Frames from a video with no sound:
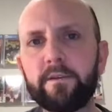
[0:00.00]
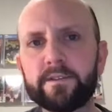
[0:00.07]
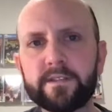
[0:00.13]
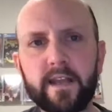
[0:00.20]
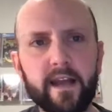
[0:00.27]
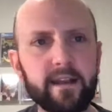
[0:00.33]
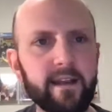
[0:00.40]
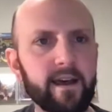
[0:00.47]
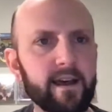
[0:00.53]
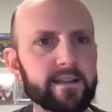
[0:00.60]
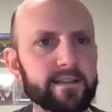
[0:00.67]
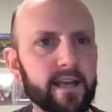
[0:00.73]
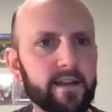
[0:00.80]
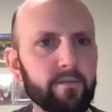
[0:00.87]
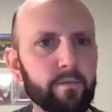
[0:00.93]
those
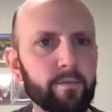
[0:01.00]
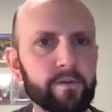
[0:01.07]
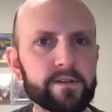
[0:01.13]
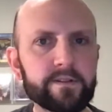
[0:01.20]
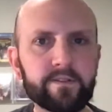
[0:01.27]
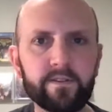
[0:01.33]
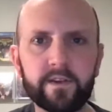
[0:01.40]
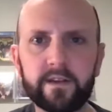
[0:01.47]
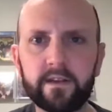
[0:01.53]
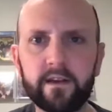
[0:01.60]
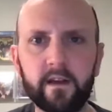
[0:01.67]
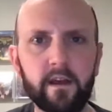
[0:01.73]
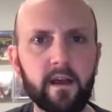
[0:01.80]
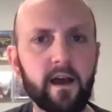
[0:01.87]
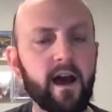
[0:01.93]
9.9s out of a pre-screen.
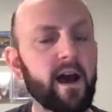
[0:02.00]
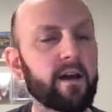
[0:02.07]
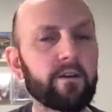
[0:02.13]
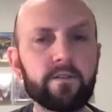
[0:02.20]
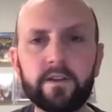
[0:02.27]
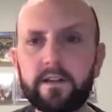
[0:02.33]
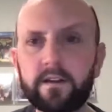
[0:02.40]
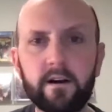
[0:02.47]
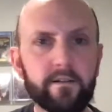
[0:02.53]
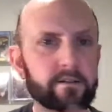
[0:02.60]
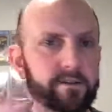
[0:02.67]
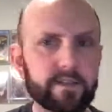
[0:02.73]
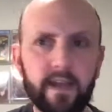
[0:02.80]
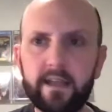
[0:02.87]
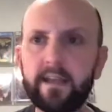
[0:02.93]
I don't need all
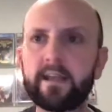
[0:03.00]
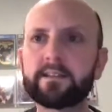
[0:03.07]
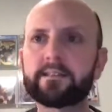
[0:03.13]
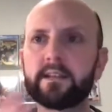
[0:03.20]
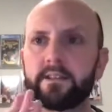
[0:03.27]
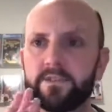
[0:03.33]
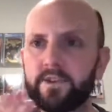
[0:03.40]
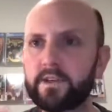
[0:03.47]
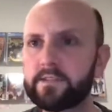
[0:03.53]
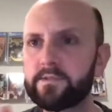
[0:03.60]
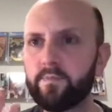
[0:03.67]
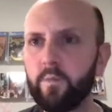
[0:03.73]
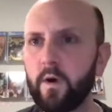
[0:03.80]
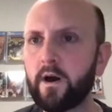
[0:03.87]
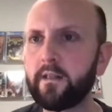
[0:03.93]
those 9.8s. I
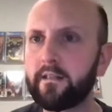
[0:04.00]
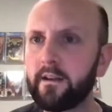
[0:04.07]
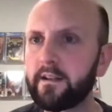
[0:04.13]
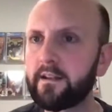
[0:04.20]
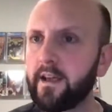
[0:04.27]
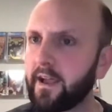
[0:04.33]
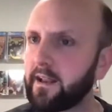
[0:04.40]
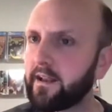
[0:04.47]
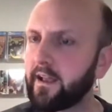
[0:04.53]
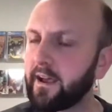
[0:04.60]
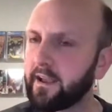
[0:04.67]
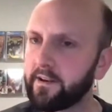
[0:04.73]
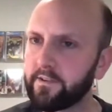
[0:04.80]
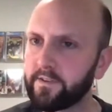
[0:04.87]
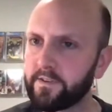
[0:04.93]
just want a
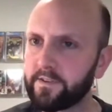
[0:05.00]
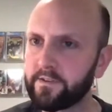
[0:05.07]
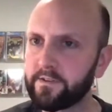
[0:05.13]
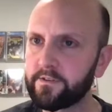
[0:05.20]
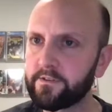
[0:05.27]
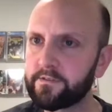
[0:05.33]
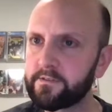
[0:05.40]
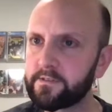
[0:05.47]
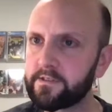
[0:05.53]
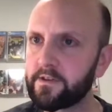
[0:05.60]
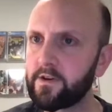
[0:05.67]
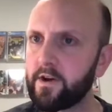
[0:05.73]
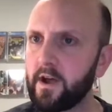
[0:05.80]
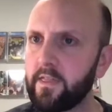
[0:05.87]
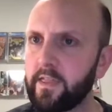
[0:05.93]
9.9 or 2.
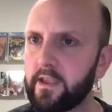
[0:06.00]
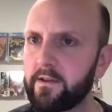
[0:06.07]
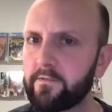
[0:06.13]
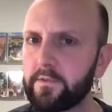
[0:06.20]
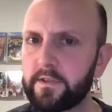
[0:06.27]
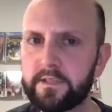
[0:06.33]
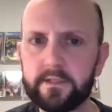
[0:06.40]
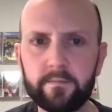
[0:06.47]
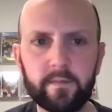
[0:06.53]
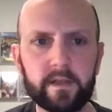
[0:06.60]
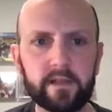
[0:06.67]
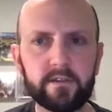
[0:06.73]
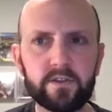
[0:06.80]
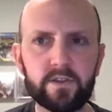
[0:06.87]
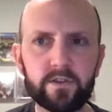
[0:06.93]
So I think I've only
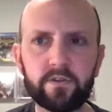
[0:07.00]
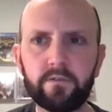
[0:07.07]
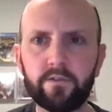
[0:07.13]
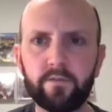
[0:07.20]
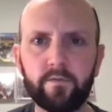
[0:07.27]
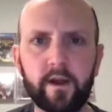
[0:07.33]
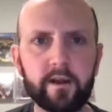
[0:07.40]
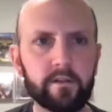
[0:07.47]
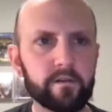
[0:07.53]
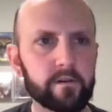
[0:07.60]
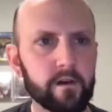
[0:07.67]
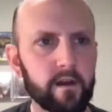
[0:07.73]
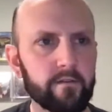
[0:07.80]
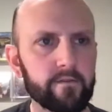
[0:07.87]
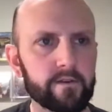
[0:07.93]
submitted 2 of the regular
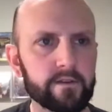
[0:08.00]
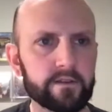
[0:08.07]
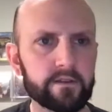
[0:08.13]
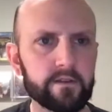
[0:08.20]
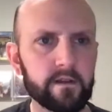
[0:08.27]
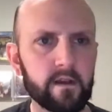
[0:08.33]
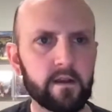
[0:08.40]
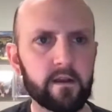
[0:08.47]
covers